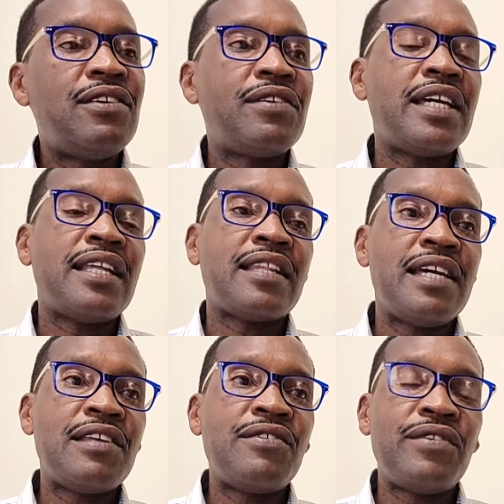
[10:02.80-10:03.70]
okay,
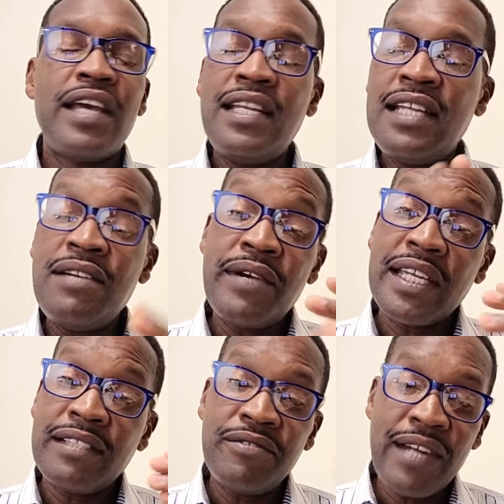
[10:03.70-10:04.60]
thank you. And anyway,
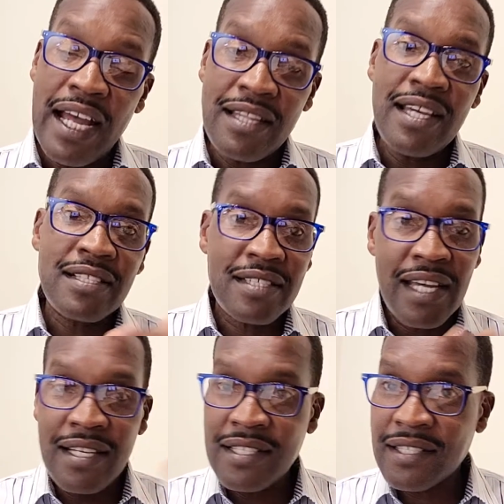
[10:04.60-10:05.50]
we had the
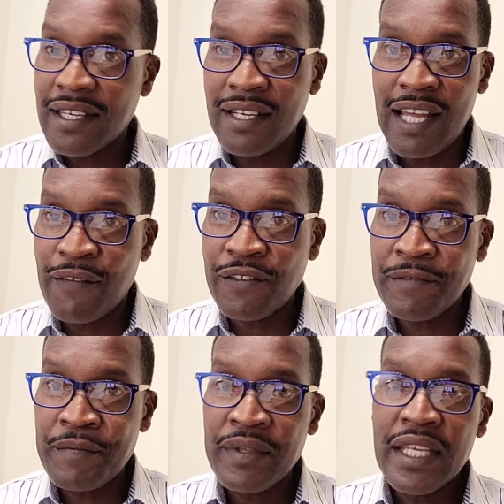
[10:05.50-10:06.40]
exchange. He left.
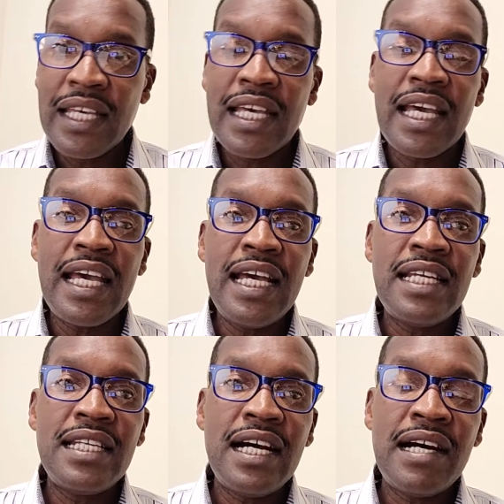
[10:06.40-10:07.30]

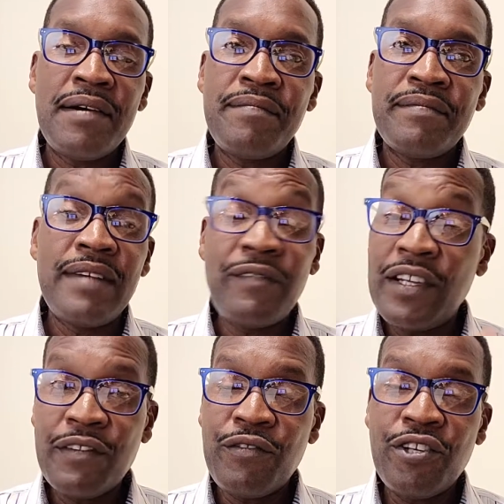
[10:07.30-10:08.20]
And I've
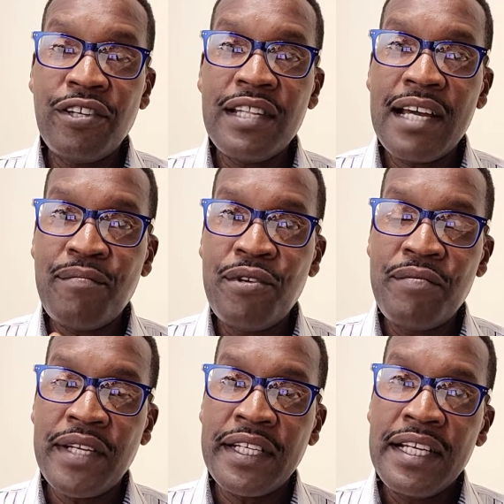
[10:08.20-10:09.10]
never forgotten that
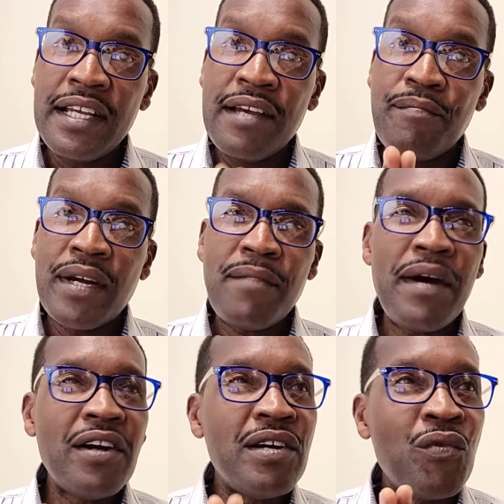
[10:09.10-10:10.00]
moment. But
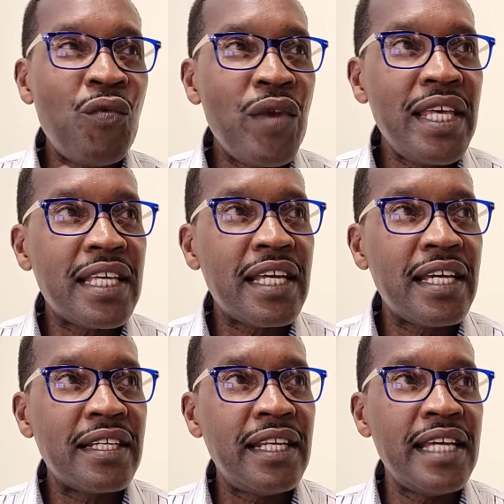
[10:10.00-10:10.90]
about a week
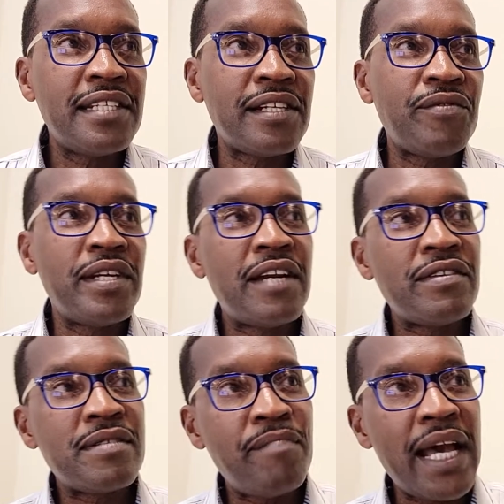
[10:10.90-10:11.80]
later, when I
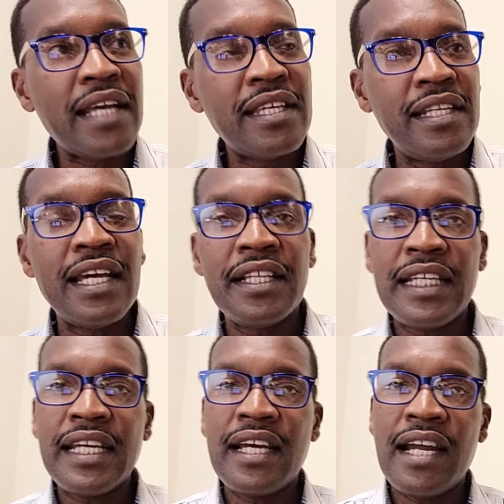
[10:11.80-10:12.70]
was back in
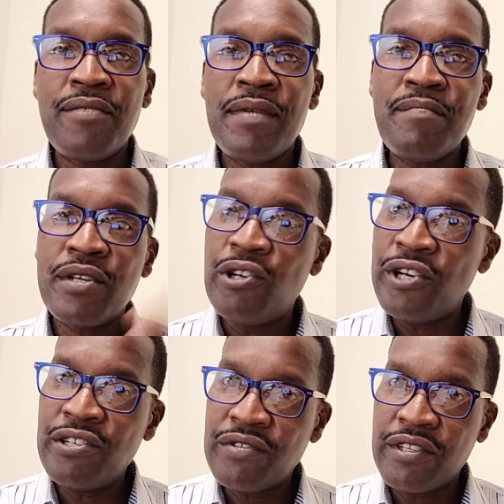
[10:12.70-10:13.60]
LA, I remember
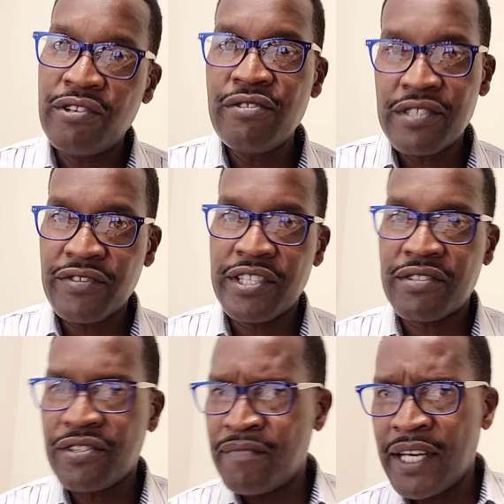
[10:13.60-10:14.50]
going to the grocery
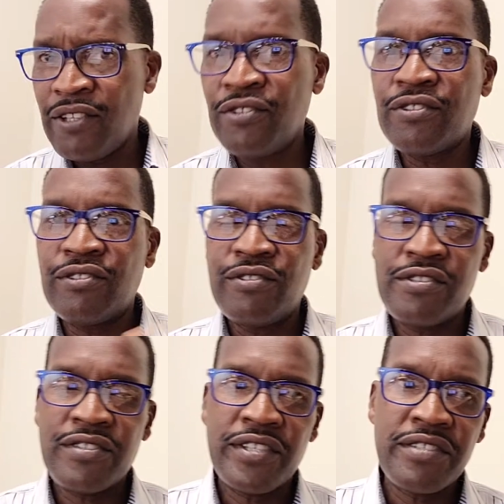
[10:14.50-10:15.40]
store, my local
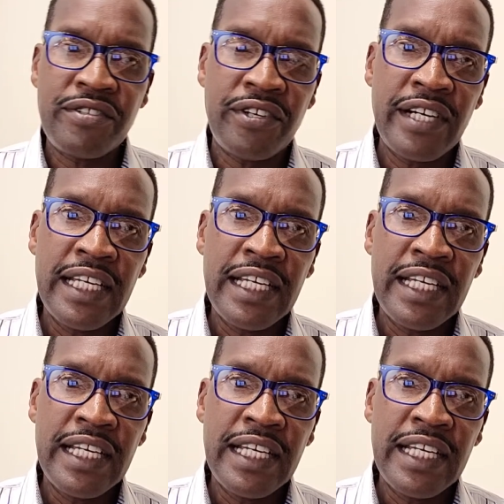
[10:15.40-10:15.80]
grocery store.